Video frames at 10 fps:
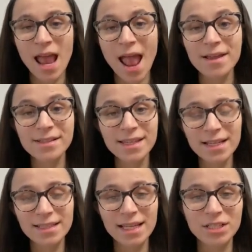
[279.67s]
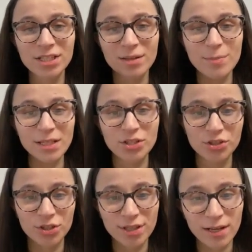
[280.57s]
And your TSH is the
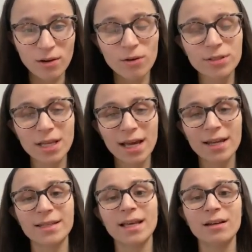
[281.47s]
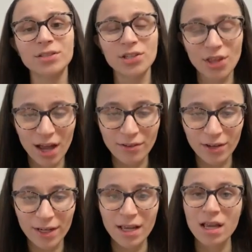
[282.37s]
messenger that goes ahead and tells your
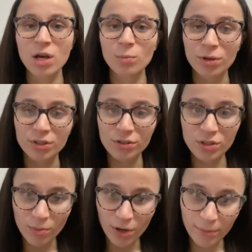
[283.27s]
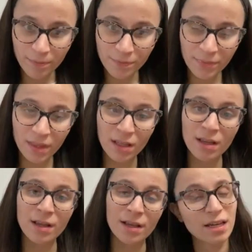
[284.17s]
thyroid, produce more.
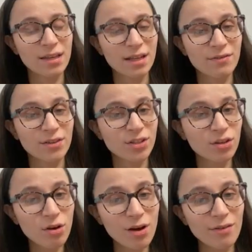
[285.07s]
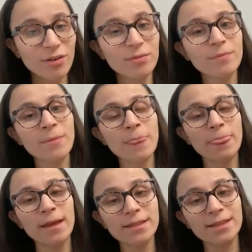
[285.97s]
And then if there's a low level,
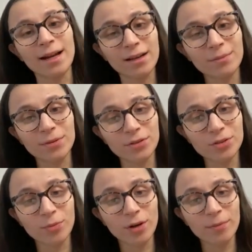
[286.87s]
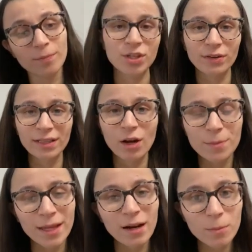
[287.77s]
it's not going to produce more. So I really hope
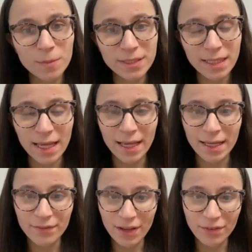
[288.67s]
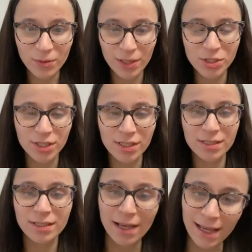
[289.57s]
that helps. And if you have any
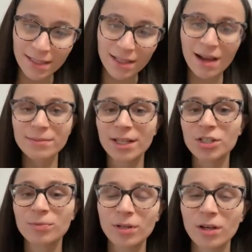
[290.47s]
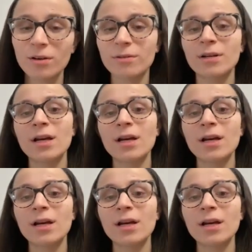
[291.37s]
questions, ask in the comment section below.